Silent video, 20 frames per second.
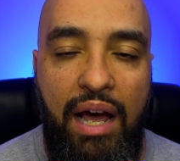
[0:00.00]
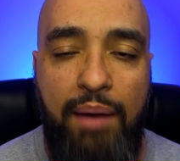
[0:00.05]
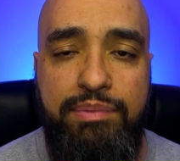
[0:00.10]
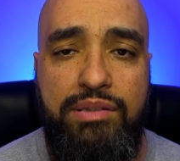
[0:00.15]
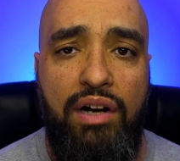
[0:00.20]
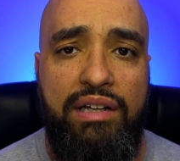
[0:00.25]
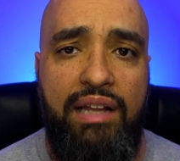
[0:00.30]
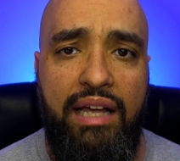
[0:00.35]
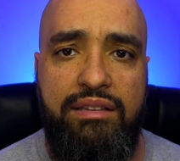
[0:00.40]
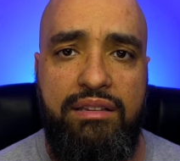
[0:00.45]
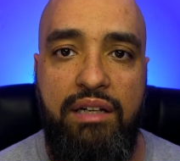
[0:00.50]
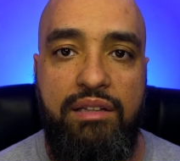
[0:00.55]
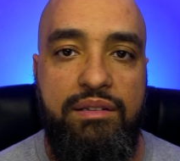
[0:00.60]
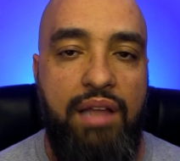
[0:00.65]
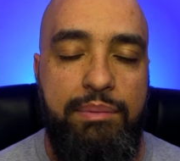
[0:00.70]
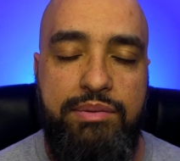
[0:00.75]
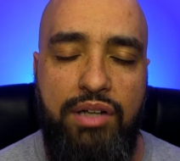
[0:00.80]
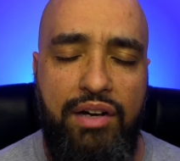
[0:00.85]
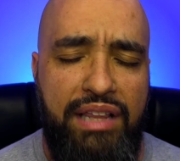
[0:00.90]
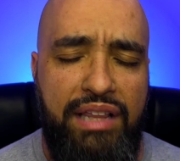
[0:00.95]
I'm sorry, like the
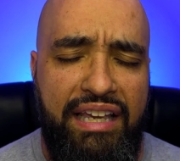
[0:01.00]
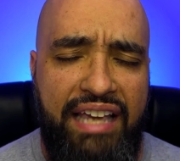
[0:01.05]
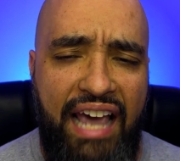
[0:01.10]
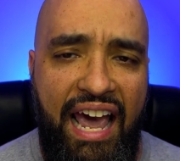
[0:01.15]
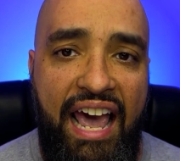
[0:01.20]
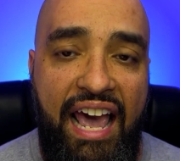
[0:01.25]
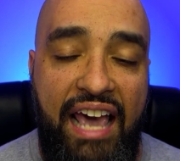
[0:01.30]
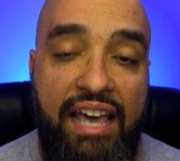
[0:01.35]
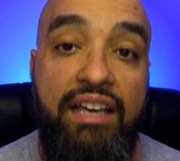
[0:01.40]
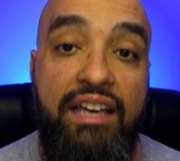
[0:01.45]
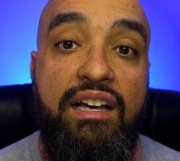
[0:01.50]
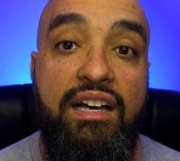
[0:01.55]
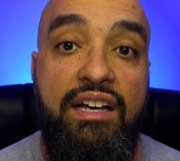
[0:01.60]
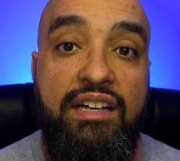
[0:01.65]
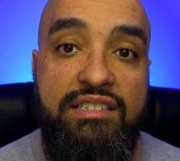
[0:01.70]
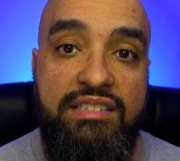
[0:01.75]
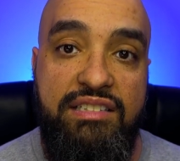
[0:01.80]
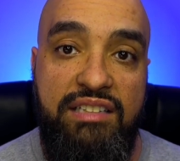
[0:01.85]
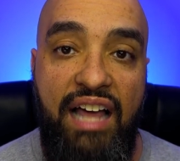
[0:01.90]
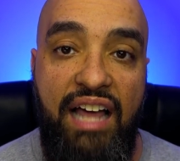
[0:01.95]
I'm sorry, the gang
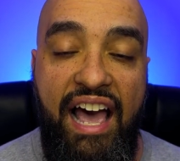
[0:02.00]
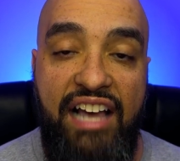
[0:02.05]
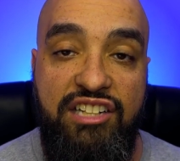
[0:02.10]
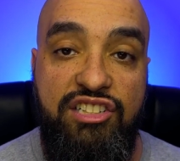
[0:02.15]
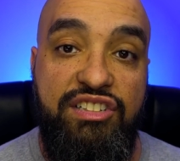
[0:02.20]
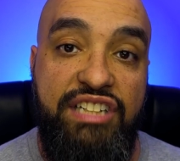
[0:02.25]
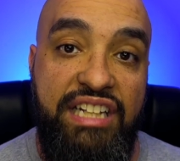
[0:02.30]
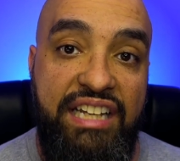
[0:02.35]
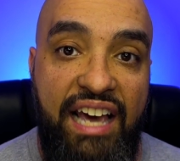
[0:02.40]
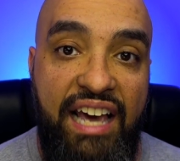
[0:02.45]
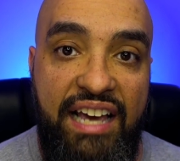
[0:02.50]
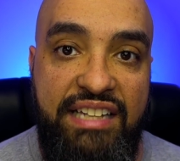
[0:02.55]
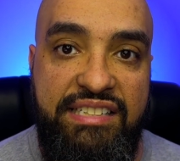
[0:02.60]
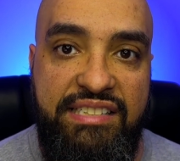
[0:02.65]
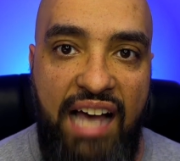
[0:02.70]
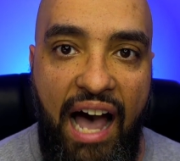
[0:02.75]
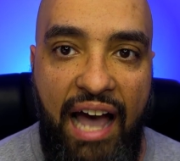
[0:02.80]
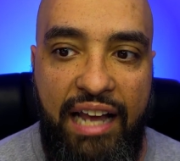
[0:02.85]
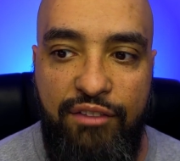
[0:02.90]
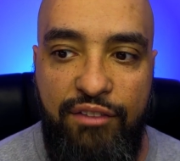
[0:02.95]
slash DA
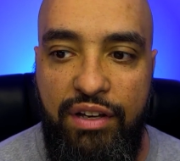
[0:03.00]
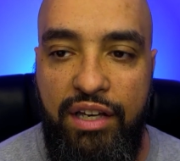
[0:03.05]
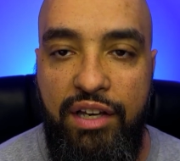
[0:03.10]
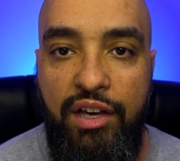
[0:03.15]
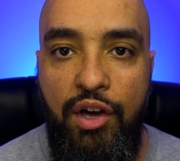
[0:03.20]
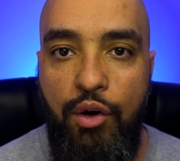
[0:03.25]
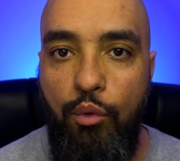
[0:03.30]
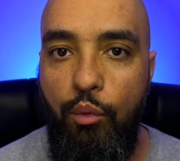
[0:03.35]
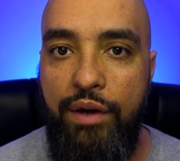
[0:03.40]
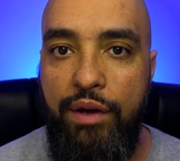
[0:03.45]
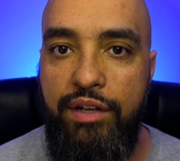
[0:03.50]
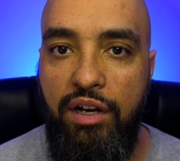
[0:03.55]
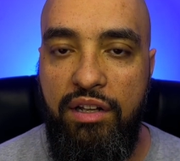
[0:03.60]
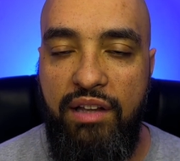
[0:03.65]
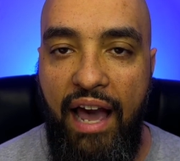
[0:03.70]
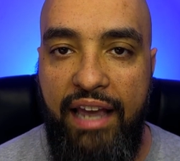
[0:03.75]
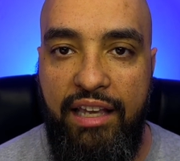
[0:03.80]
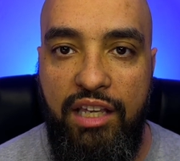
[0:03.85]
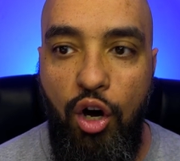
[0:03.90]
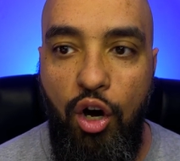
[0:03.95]
side of it, where they're
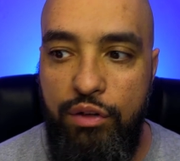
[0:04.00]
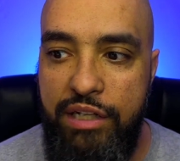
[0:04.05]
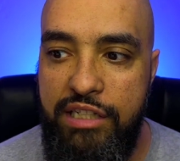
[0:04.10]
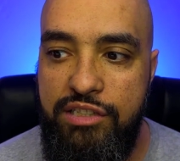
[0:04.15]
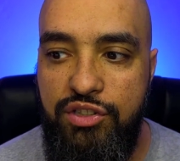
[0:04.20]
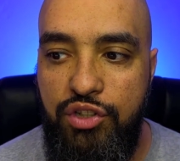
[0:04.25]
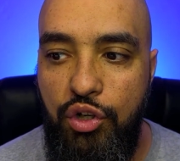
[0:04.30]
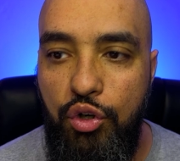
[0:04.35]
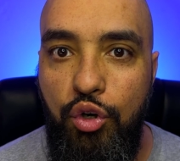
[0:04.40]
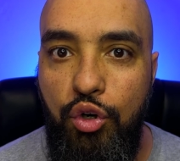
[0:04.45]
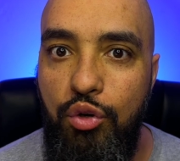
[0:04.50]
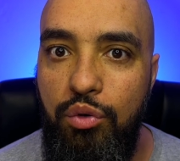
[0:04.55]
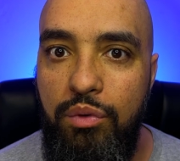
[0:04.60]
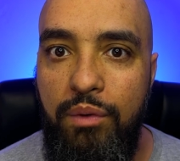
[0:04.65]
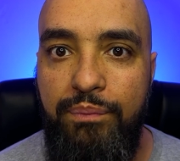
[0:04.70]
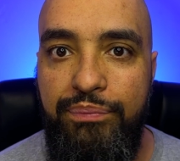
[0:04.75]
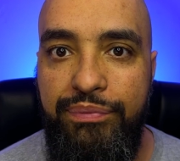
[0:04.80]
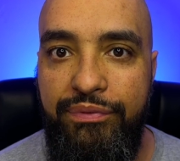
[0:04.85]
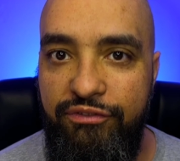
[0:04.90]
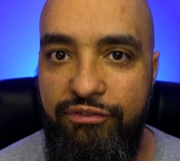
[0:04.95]
like, yo, this dude
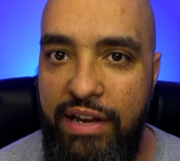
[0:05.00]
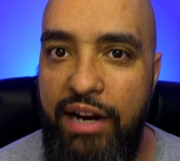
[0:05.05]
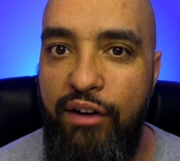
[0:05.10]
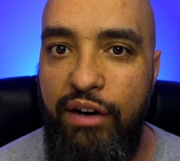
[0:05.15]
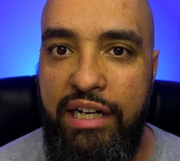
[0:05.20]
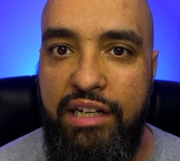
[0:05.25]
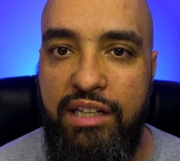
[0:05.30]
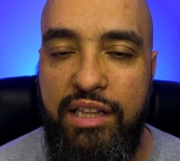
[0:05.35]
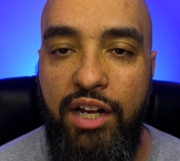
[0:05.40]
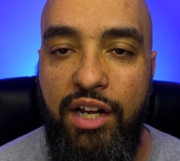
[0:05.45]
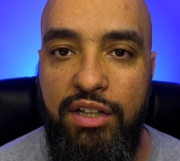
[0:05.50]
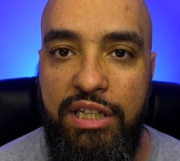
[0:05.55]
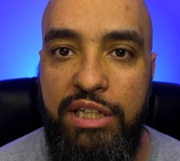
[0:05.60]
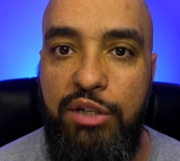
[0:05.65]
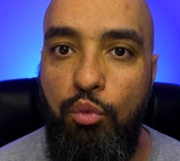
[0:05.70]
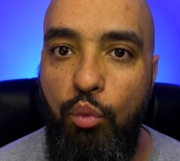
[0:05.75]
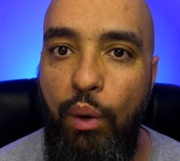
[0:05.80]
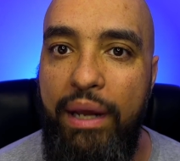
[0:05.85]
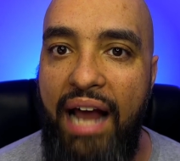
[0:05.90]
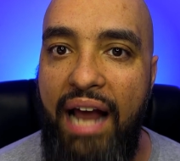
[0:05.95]
very clearly
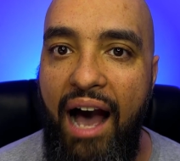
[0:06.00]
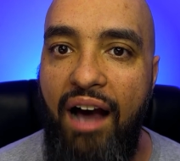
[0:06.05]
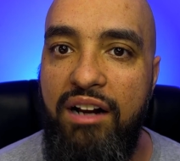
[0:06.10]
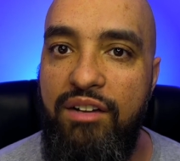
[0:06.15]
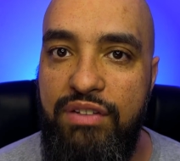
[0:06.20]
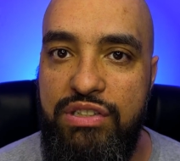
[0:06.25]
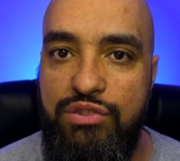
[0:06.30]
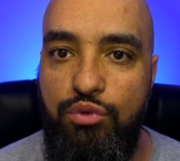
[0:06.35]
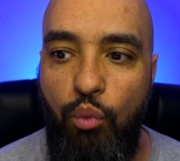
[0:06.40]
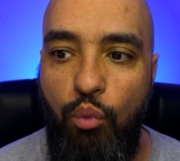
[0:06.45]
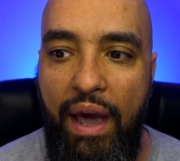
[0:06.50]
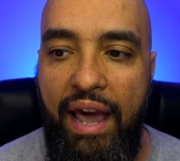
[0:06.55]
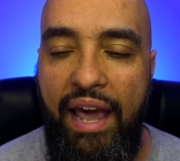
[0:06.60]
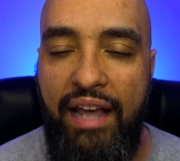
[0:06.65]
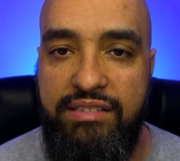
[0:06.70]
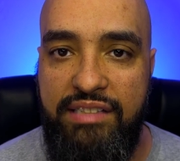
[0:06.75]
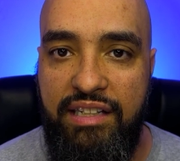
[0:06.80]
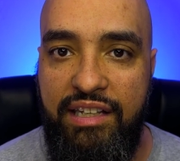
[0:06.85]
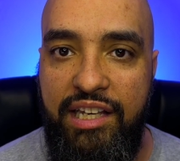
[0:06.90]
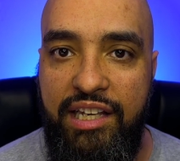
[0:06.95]
went out of his way
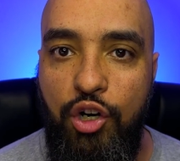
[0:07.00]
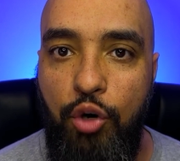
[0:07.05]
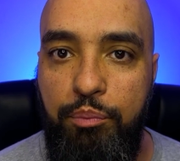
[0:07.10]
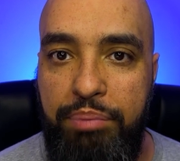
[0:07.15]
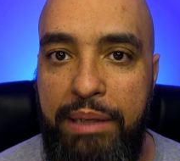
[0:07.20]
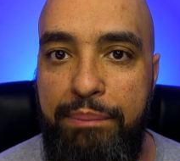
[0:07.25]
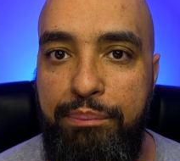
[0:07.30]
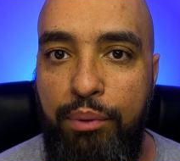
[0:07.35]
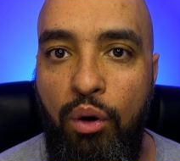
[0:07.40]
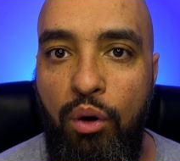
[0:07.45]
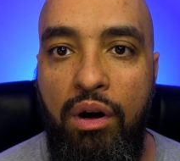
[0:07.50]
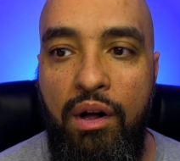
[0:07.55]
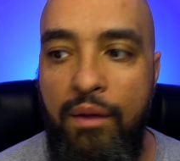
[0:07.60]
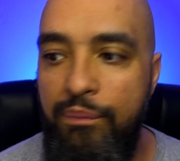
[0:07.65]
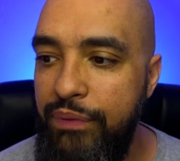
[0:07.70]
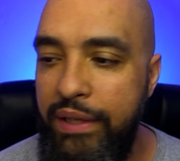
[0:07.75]
to kill people.